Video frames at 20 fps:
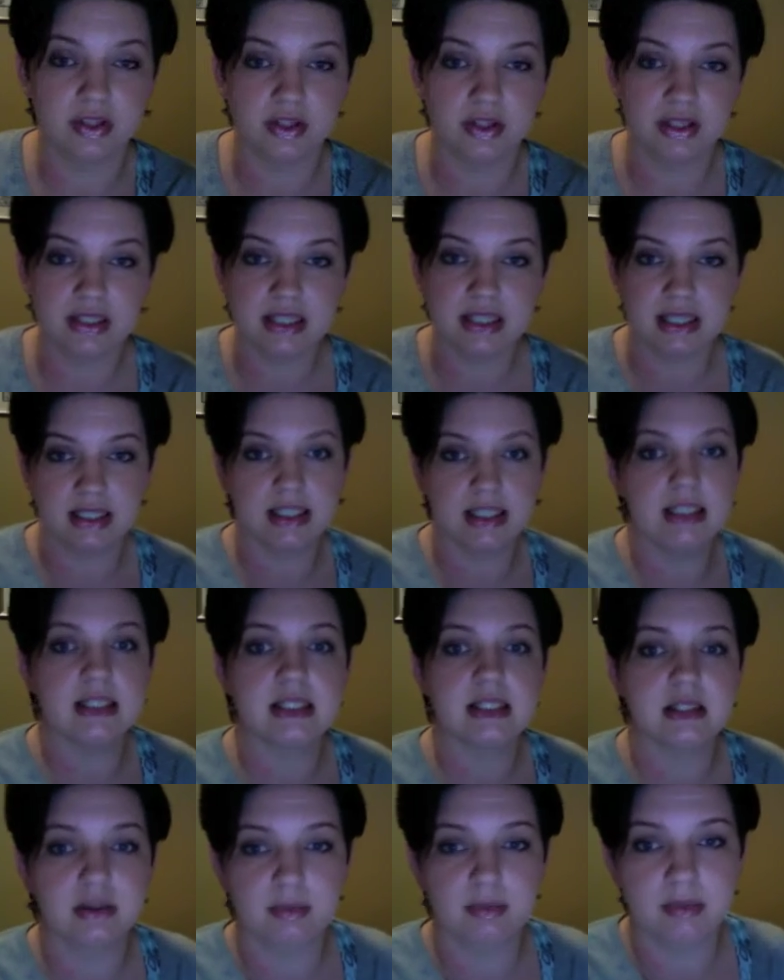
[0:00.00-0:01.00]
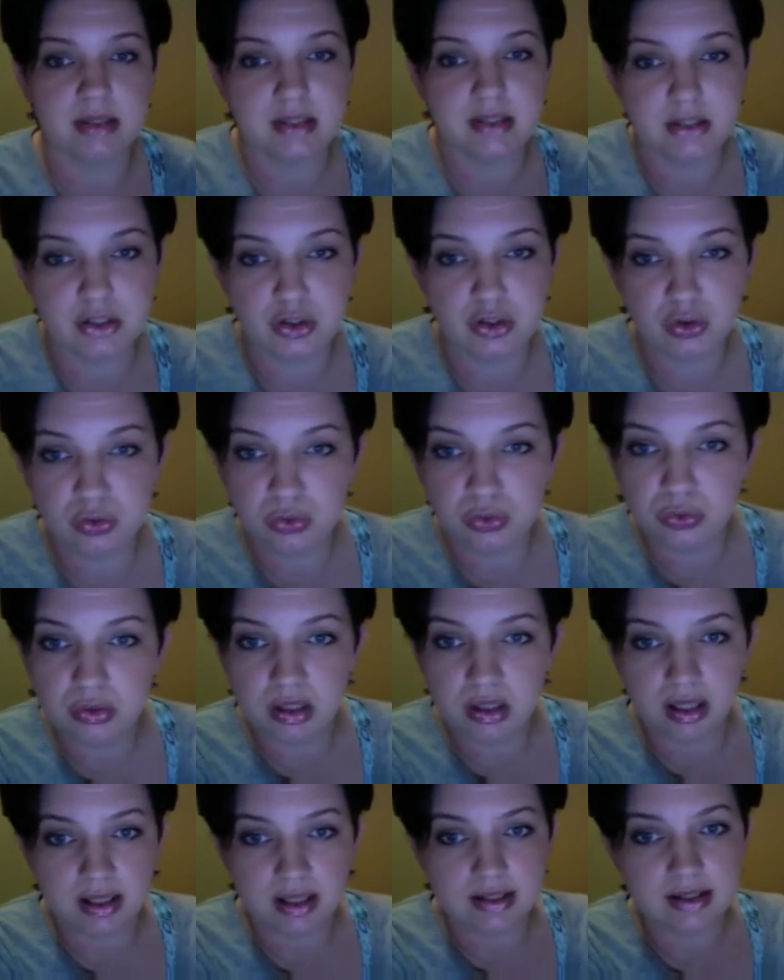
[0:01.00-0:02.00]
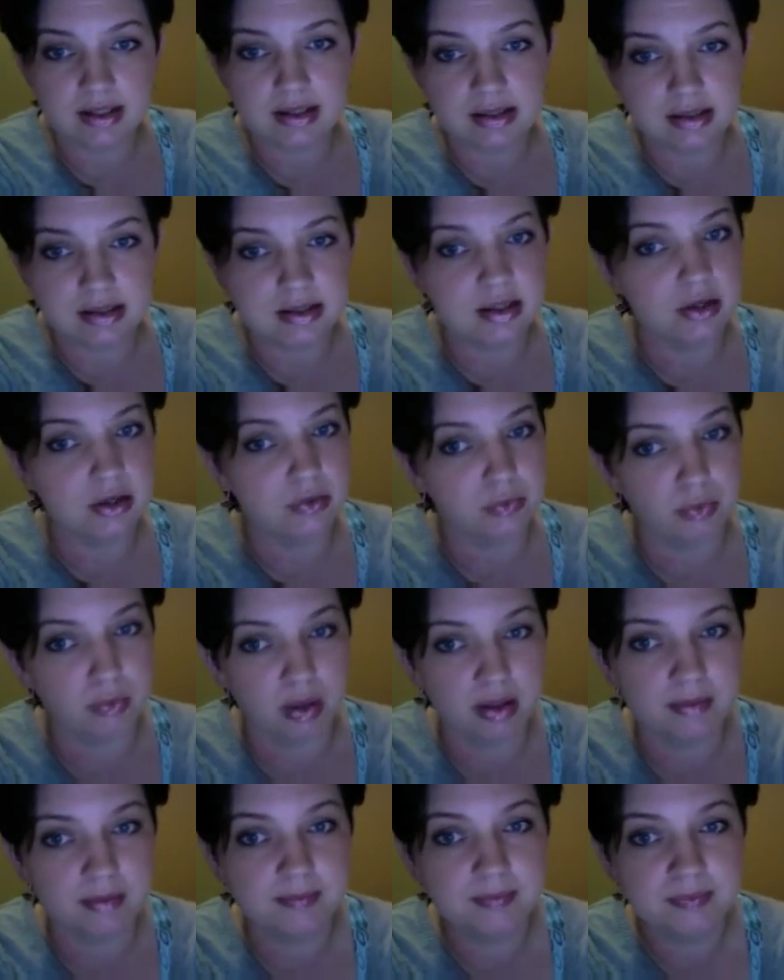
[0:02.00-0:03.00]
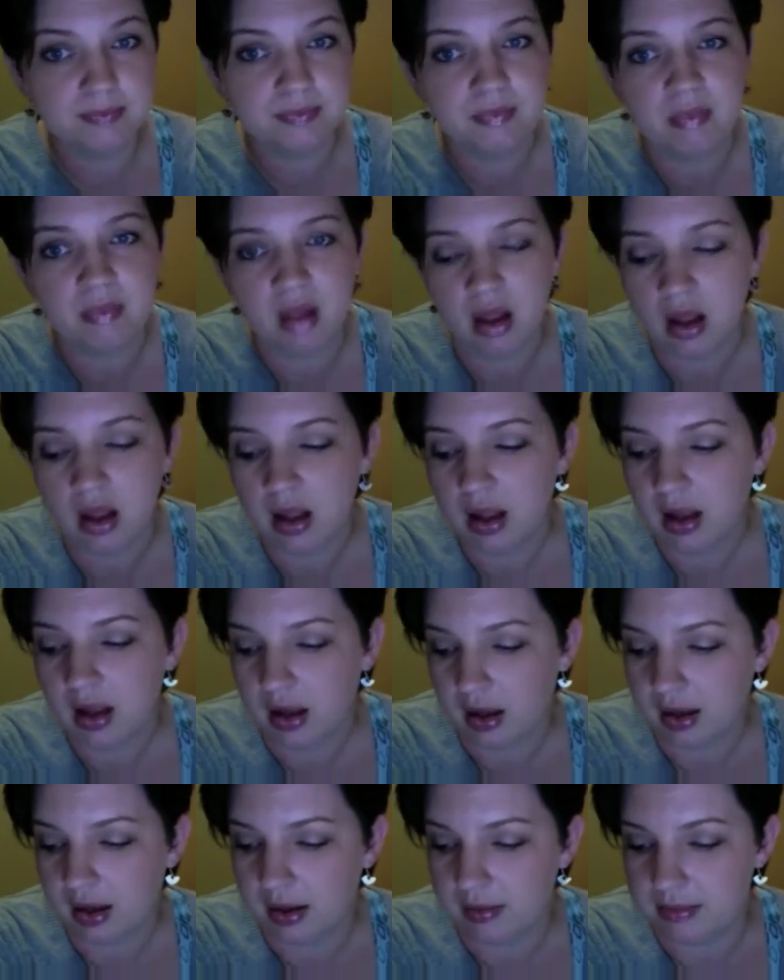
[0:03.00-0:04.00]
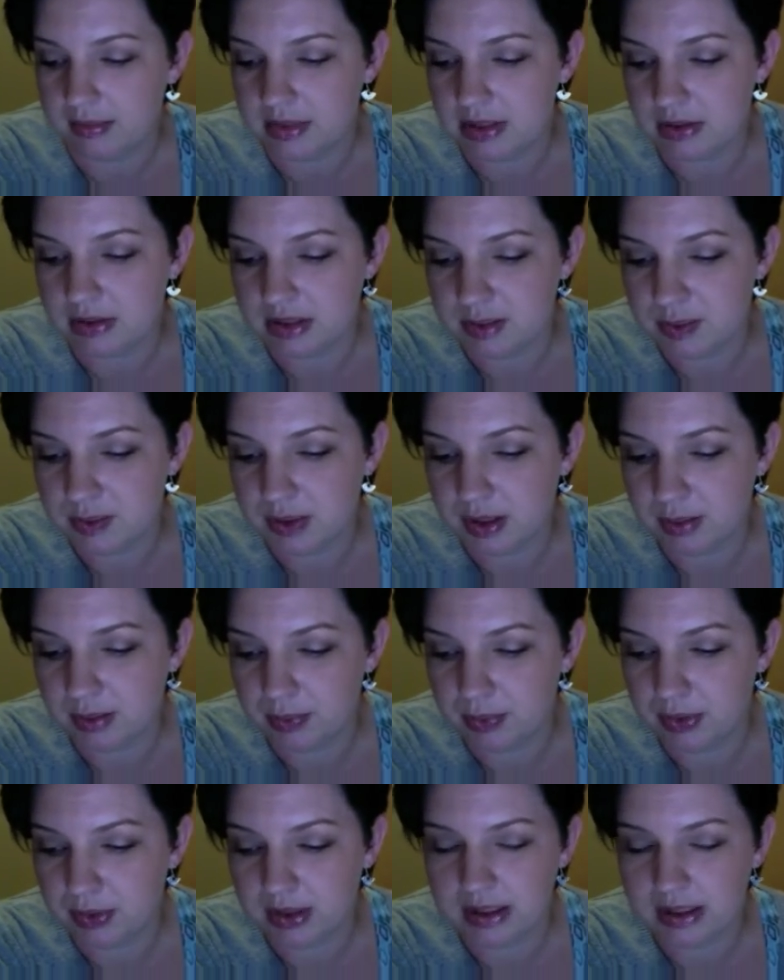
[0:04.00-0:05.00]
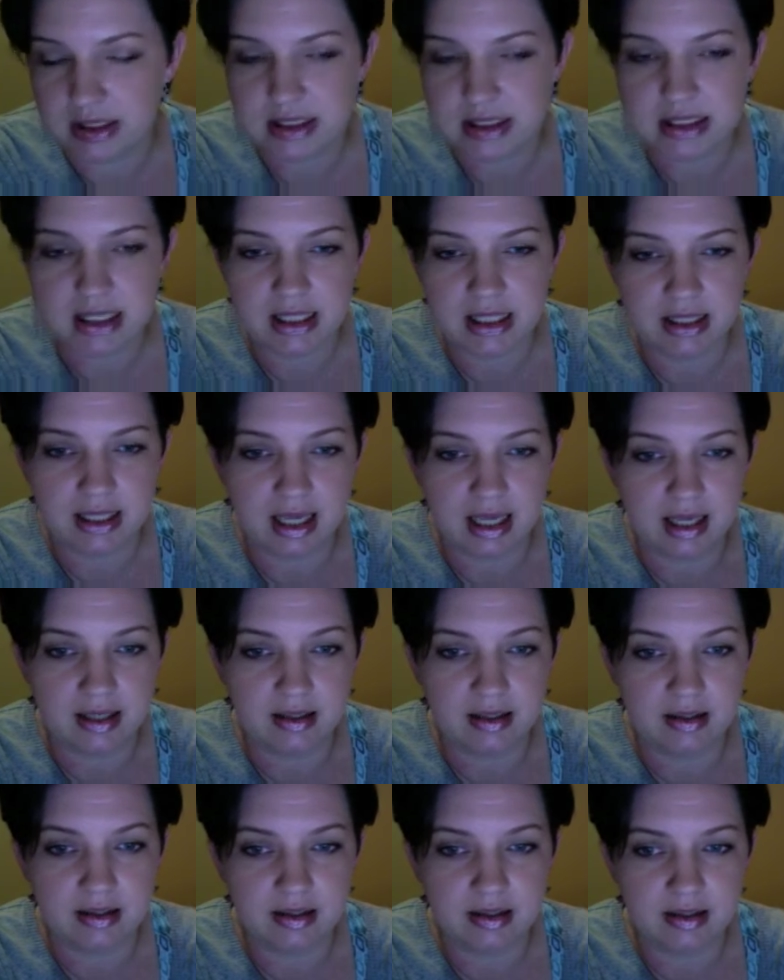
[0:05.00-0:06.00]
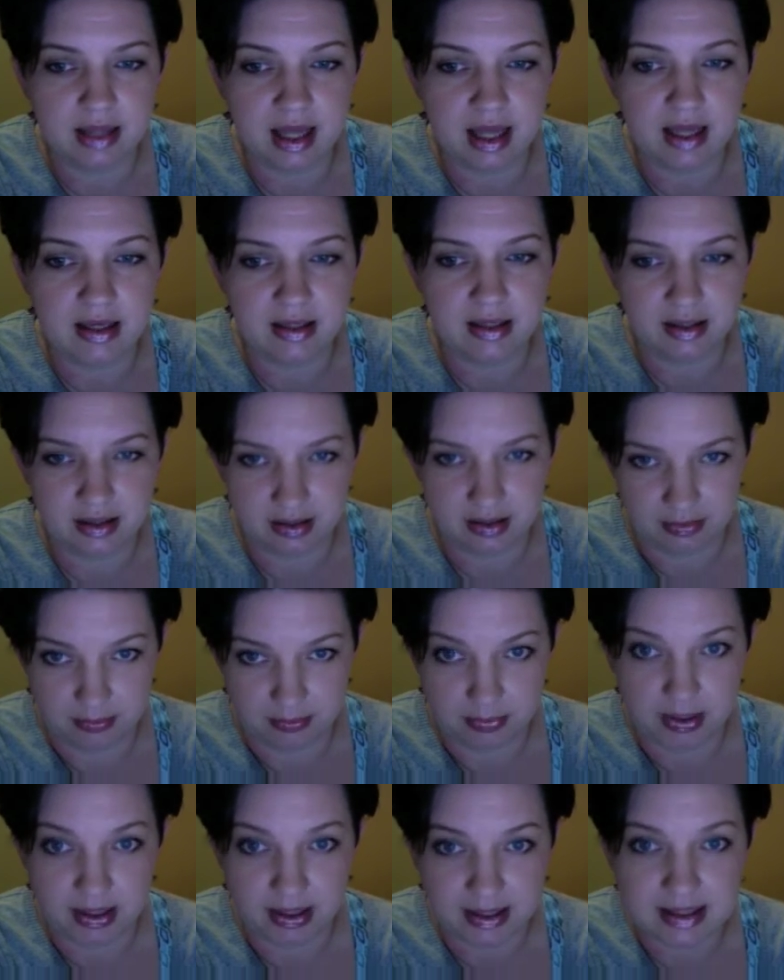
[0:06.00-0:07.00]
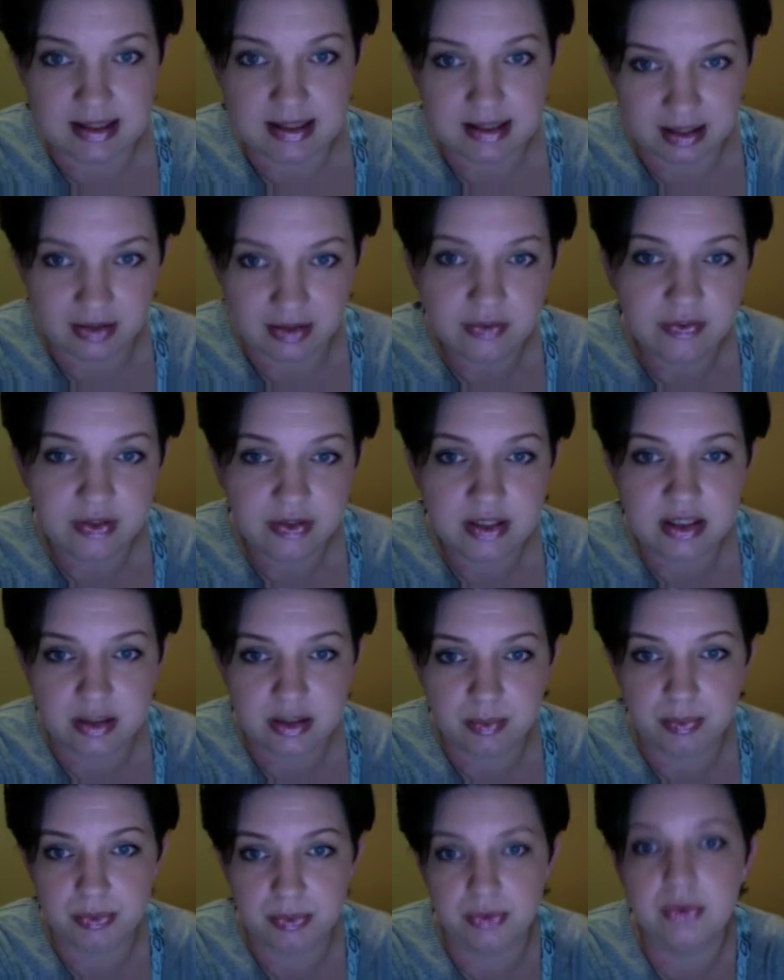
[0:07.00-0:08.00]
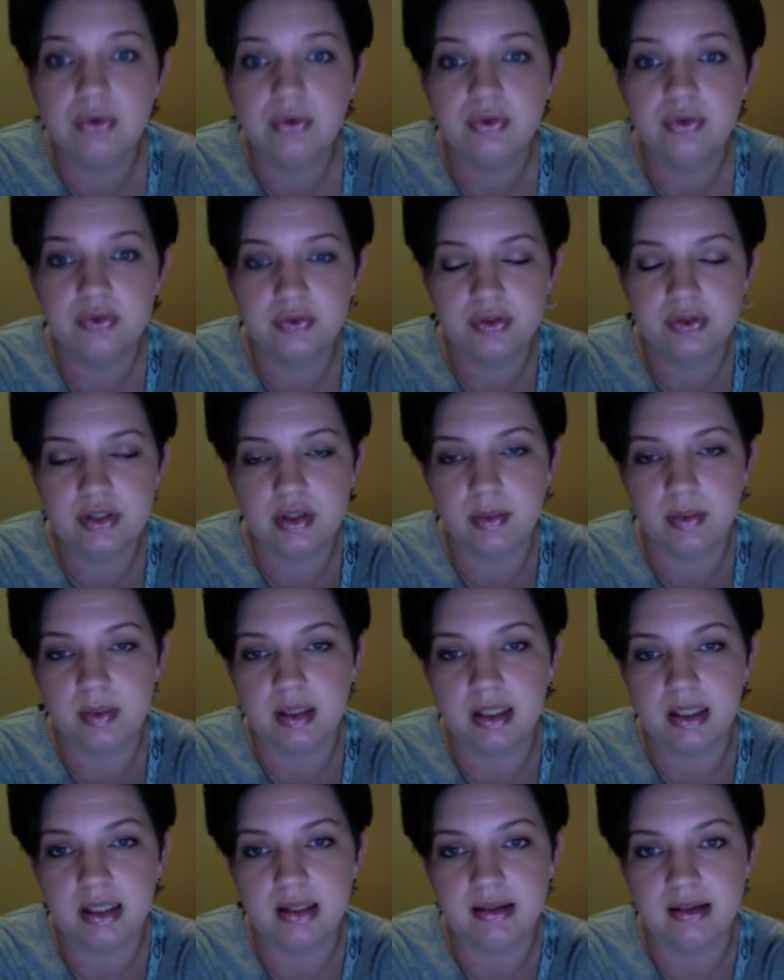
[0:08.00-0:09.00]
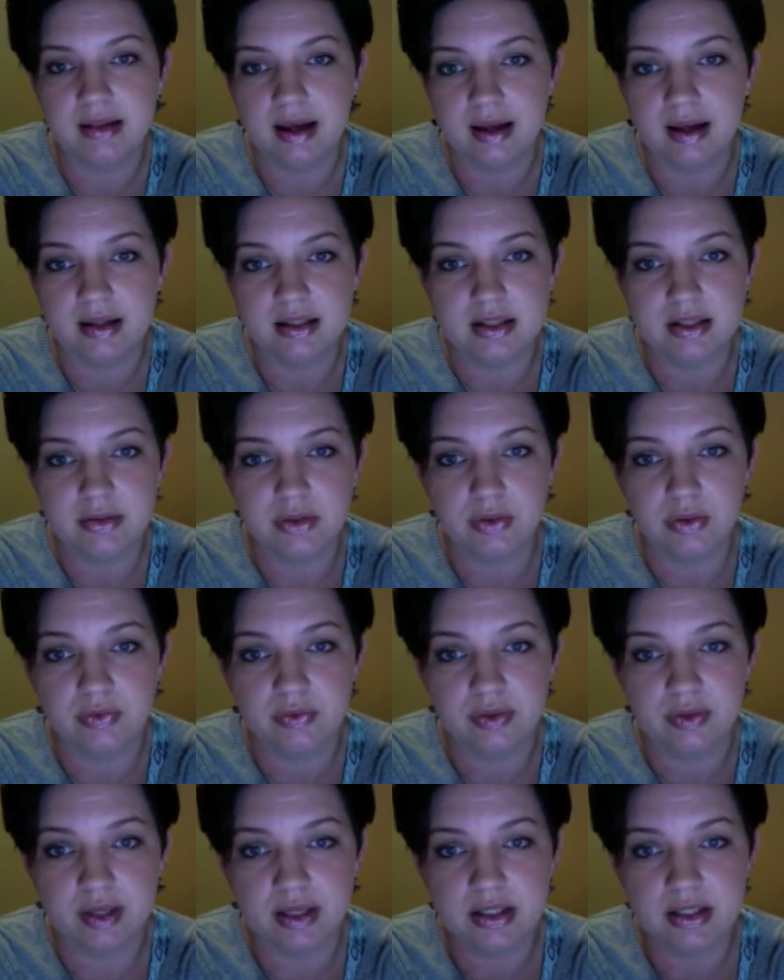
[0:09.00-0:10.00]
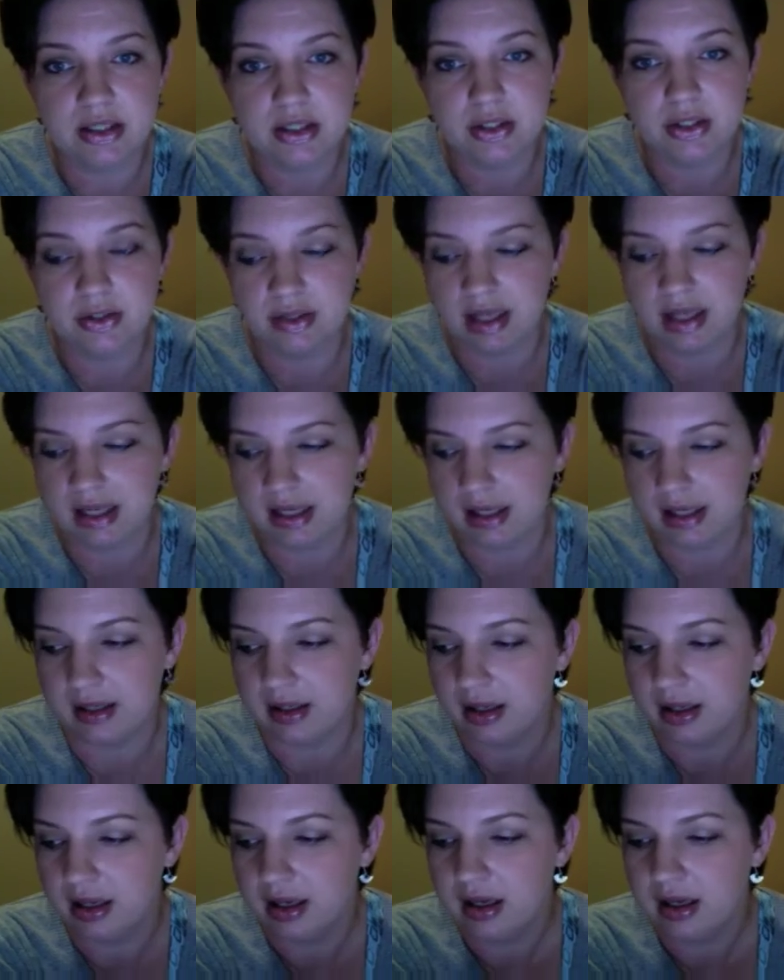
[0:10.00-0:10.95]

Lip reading: your attendance. You'll miss 2 classes instead of 1. So it's pretty important, and that by itself is the proof, so we need that. So don't forget to turn that in.